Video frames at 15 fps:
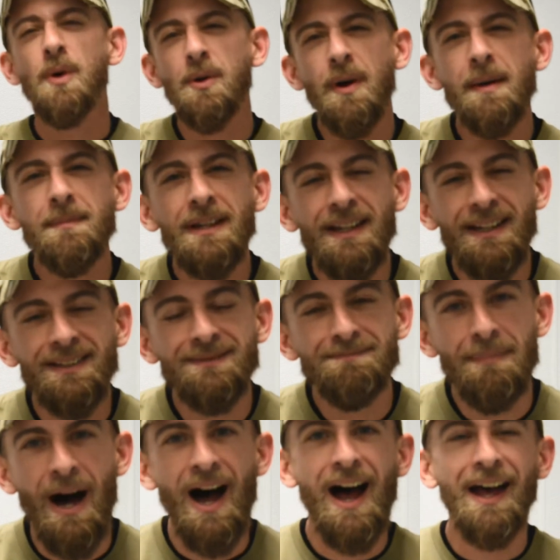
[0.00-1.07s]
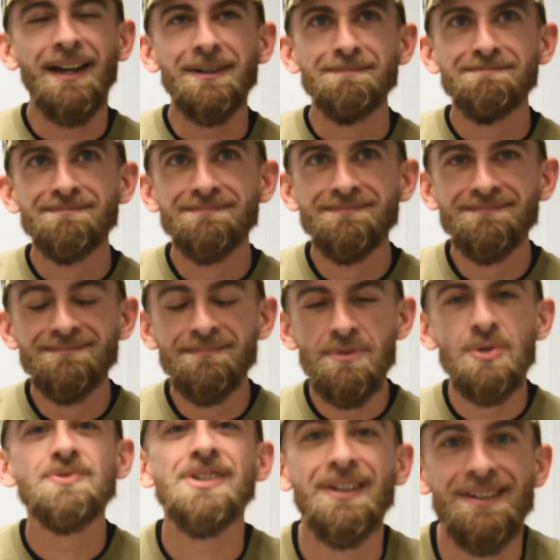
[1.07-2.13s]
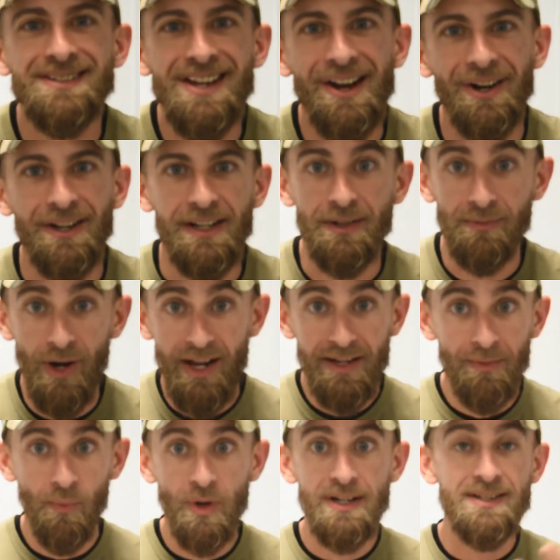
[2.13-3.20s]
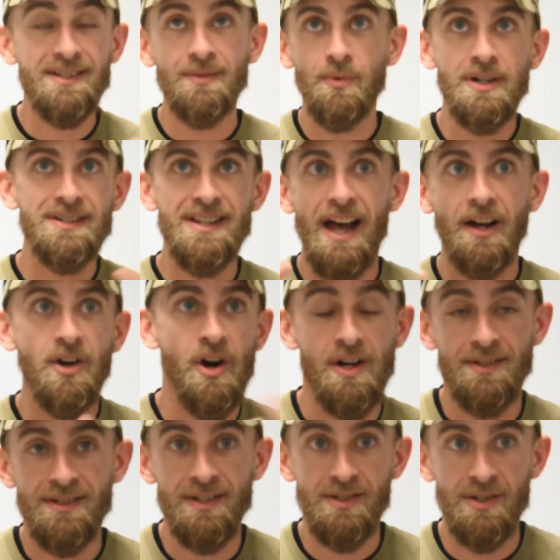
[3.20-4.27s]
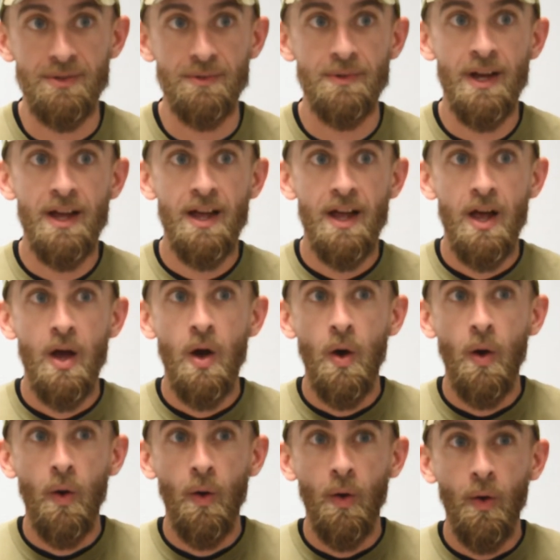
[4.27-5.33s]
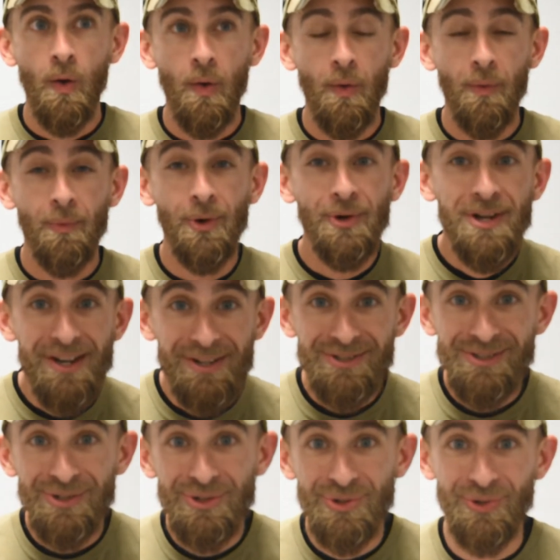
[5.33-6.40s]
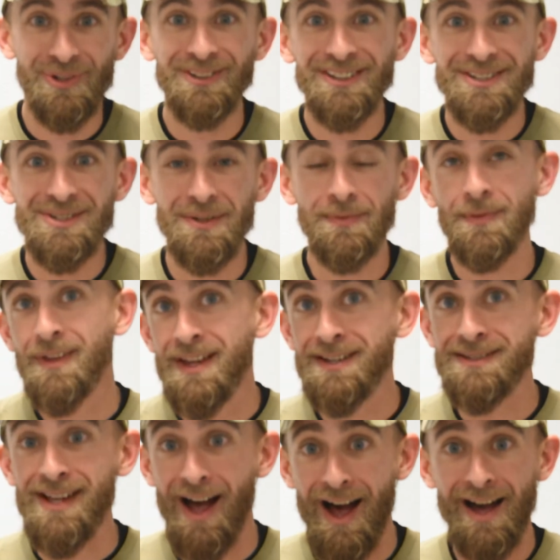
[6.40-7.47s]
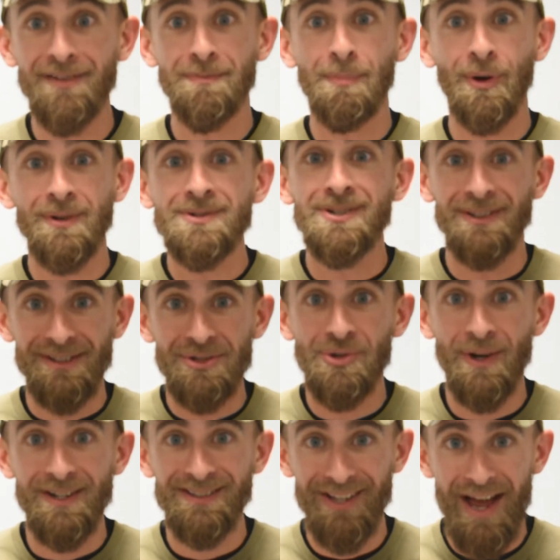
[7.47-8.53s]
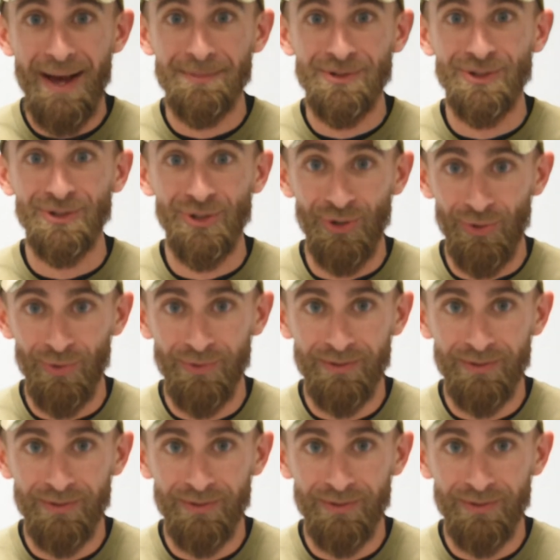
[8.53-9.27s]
what do I mean by utilitarian, right? What, is, what does that constitute? Well, here's a short list of things I've personally trained labs to do.